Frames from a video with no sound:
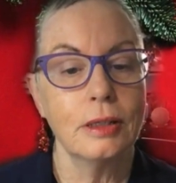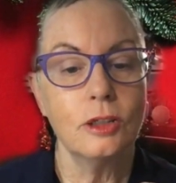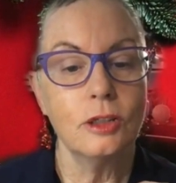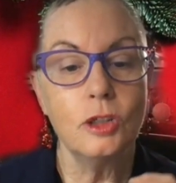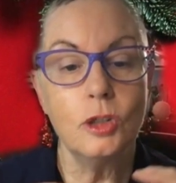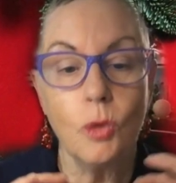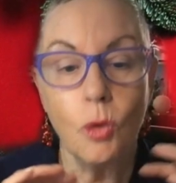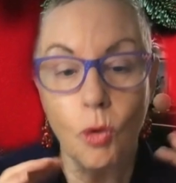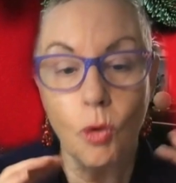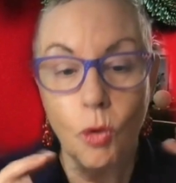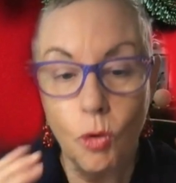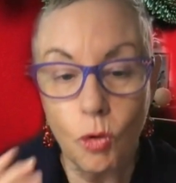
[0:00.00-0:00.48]

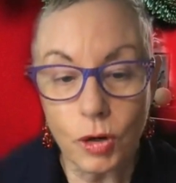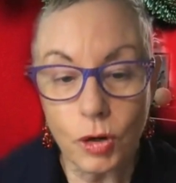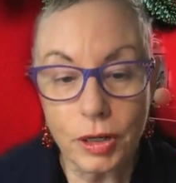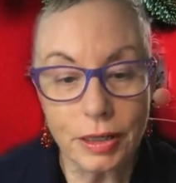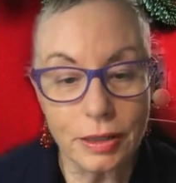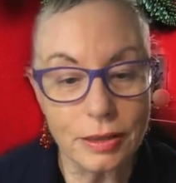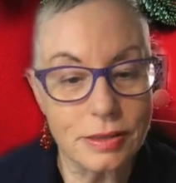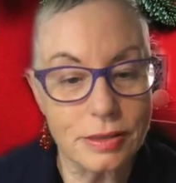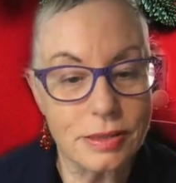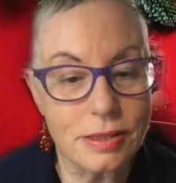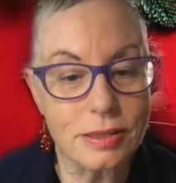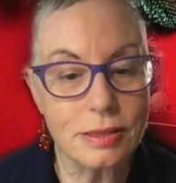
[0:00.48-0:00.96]
Your
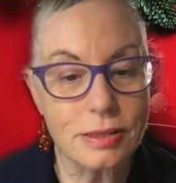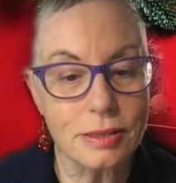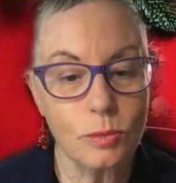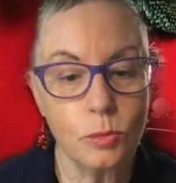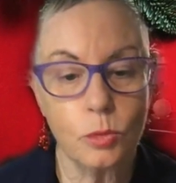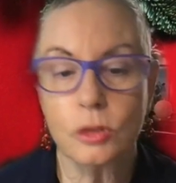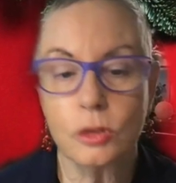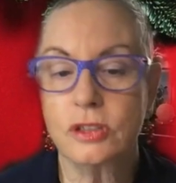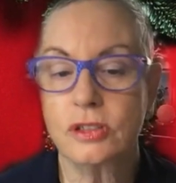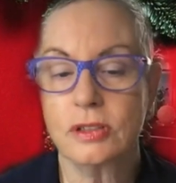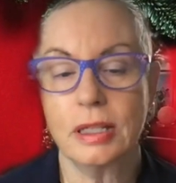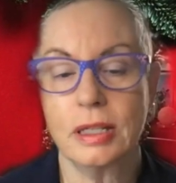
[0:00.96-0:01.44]
audience
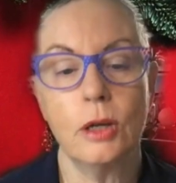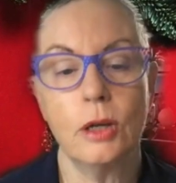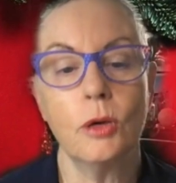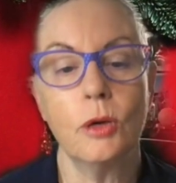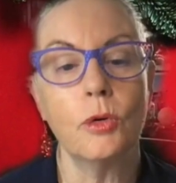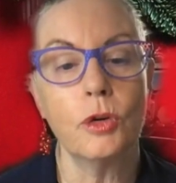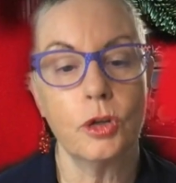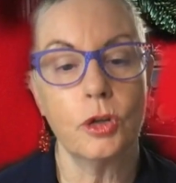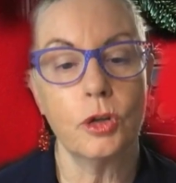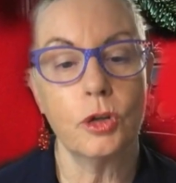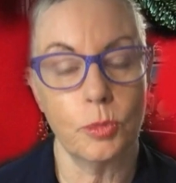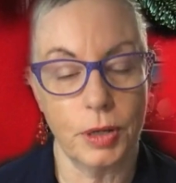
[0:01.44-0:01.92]
will see
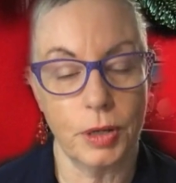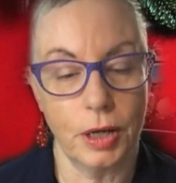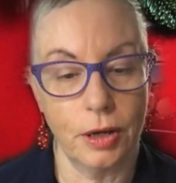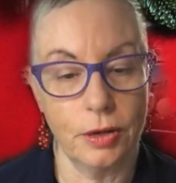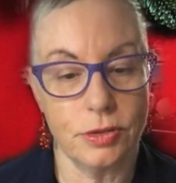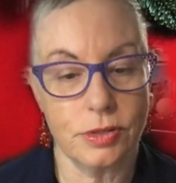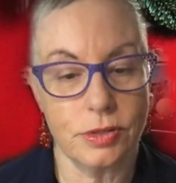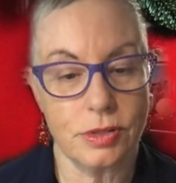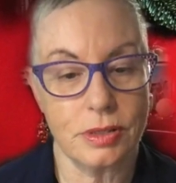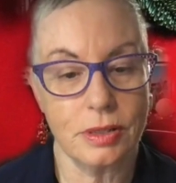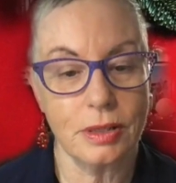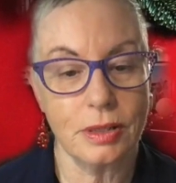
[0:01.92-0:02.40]
all your
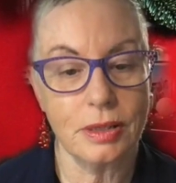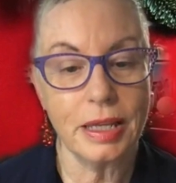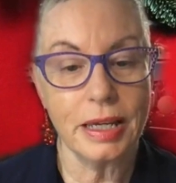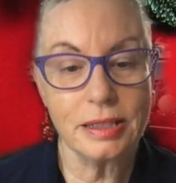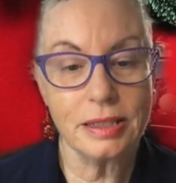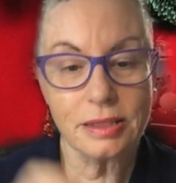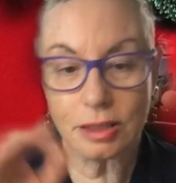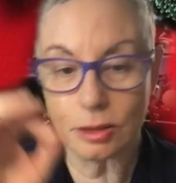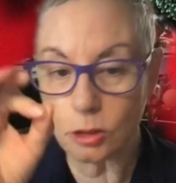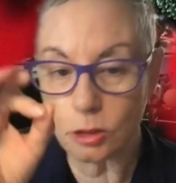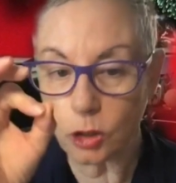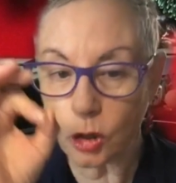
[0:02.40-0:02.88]
posts.
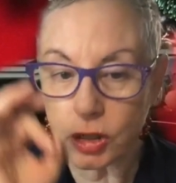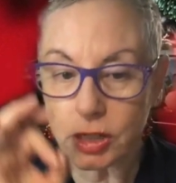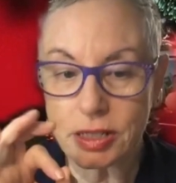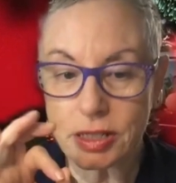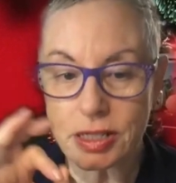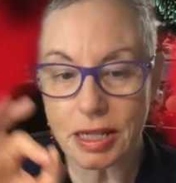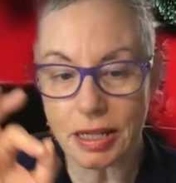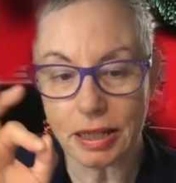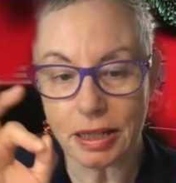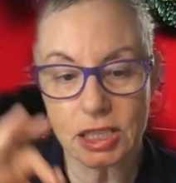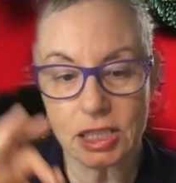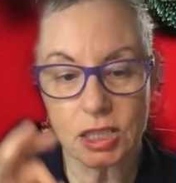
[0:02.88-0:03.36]
That's a lot of
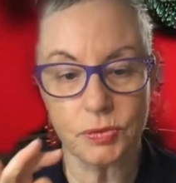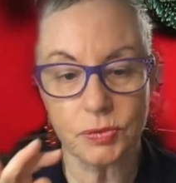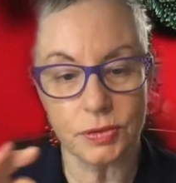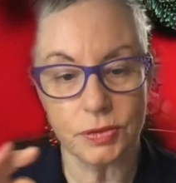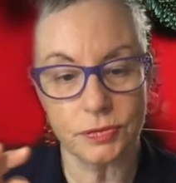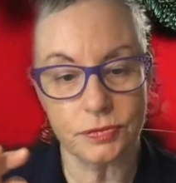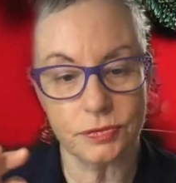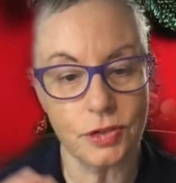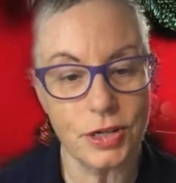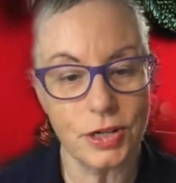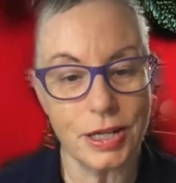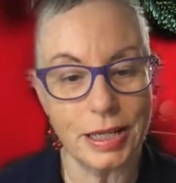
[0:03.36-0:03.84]
ticks for
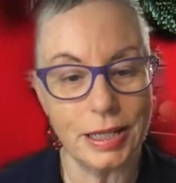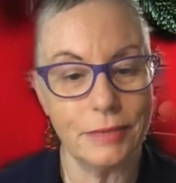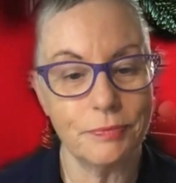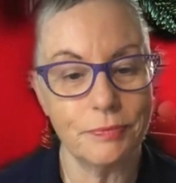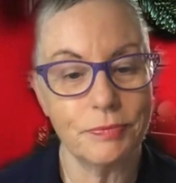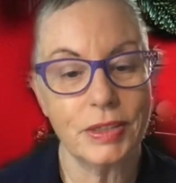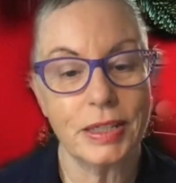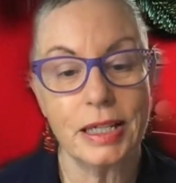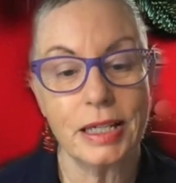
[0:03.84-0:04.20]
free.